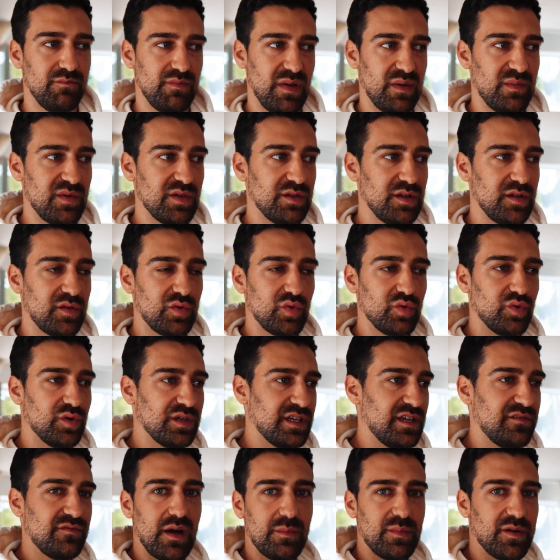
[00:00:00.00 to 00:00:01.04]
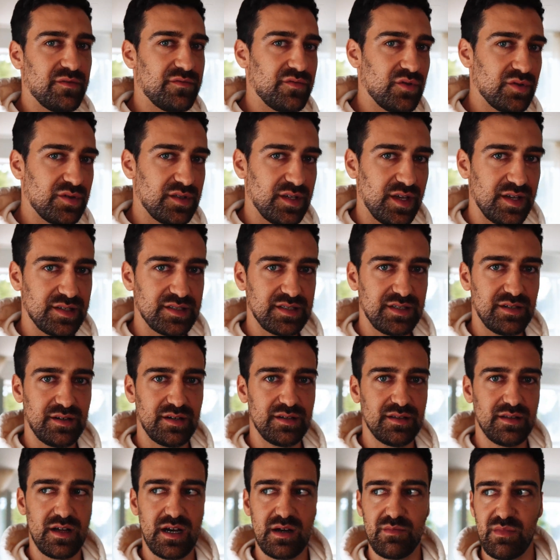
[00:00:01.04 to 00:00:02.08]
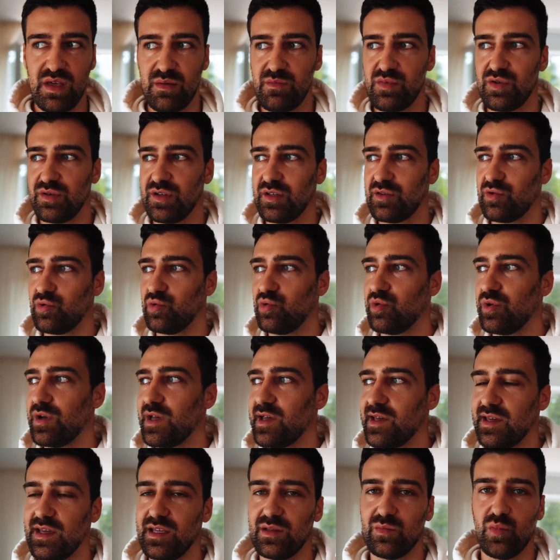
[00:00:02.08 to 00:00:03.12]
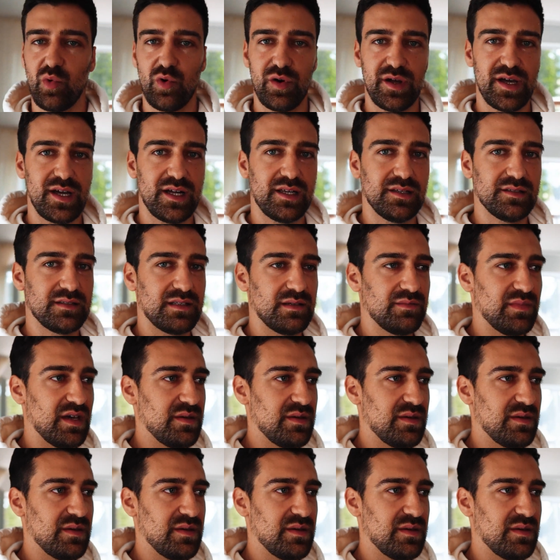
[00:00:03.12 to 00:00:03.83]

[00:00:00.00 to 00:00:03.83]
Maybe you need to give up a few things here and there. Maybe you need to eat more healthy.